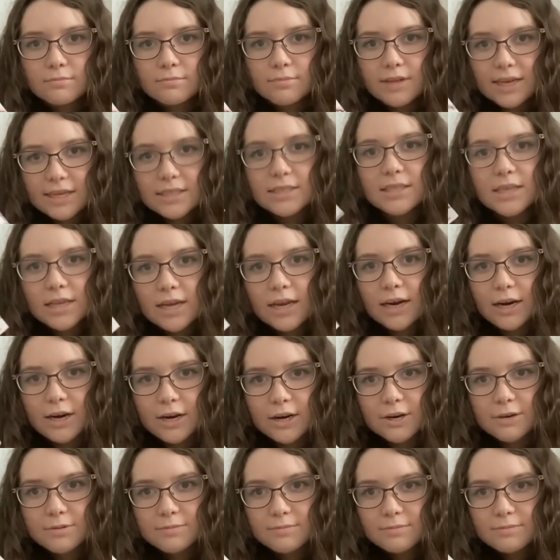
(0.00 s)
It's
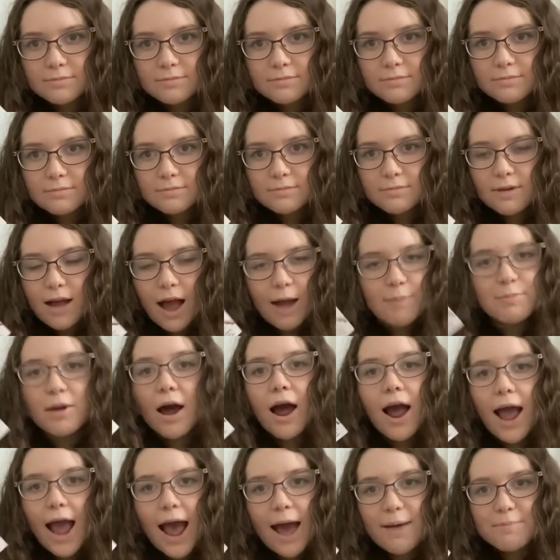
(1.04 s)
here. I'm
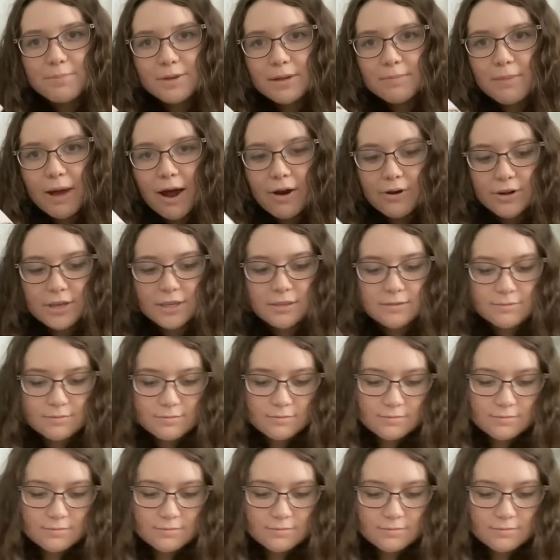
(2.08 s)
not happy about it.